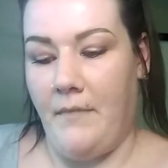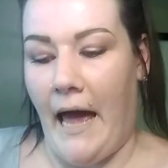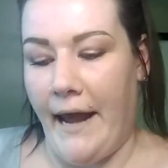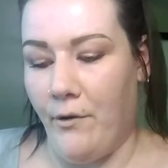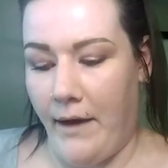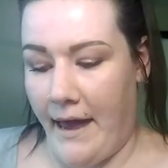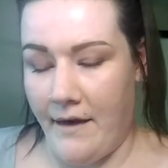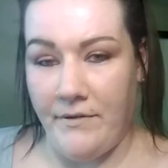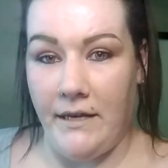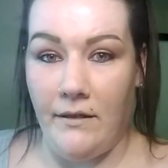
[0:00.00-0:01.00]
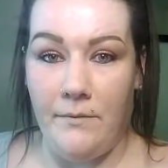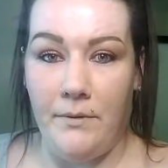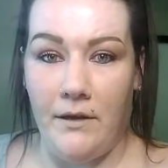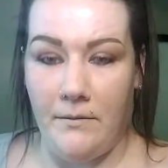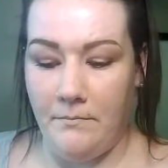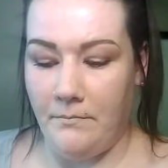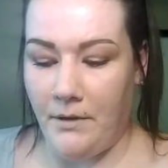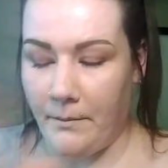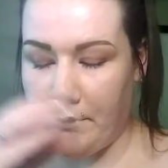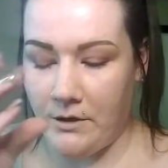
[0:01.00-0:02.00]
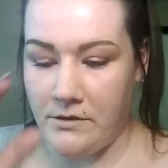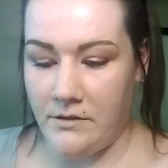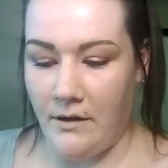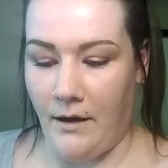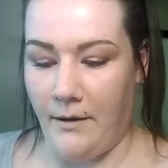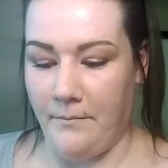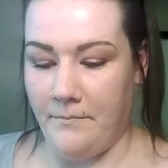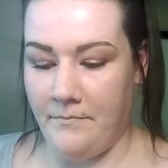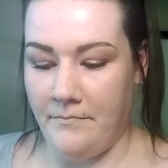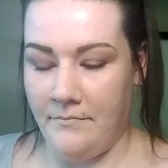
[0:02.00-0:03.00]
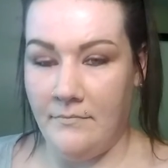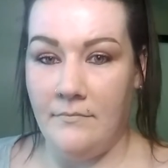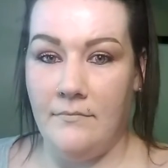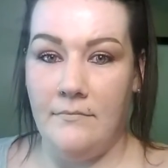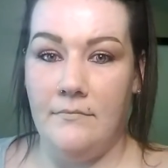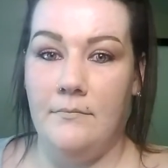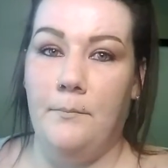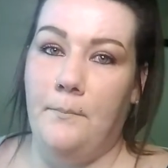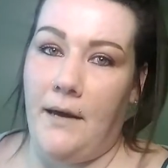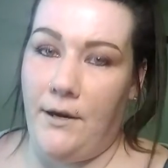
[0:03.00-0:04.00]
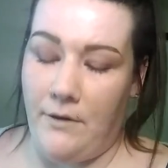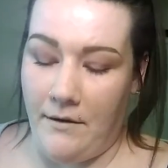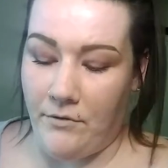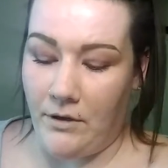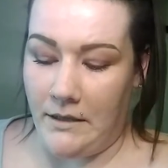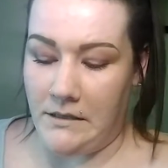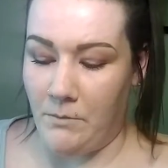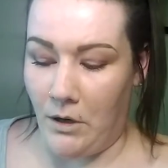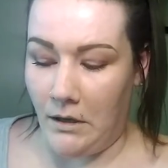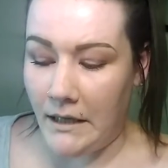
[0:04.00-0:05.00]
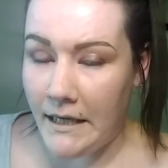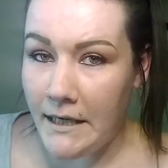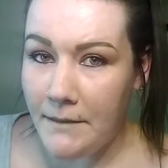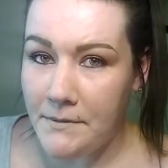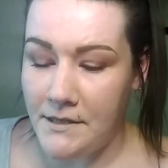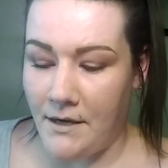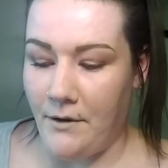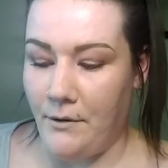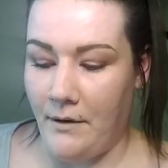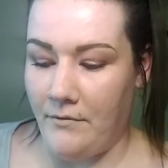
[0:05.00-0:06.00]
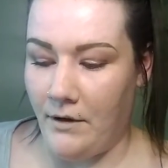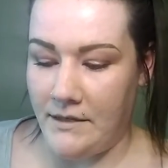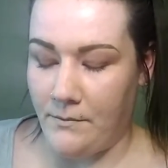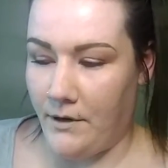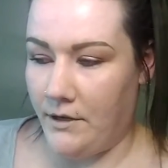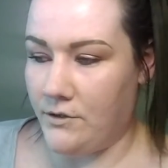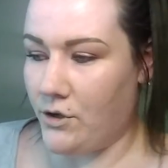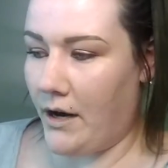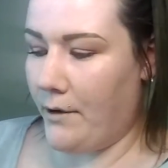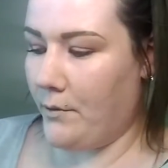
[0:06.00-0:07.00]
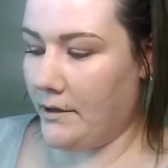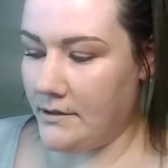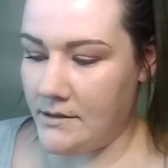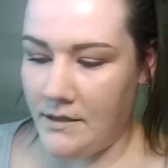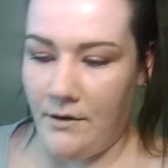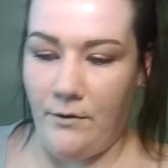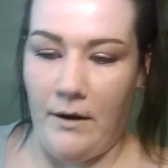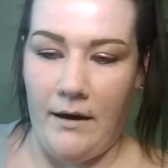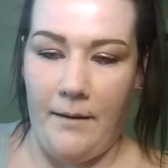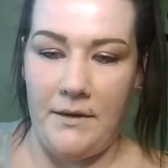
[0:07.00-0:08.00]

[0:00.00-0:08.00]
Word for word: I don't have any lip plump plumpers. Um, I do have really small lips, so I've always wanted to try one, so I'm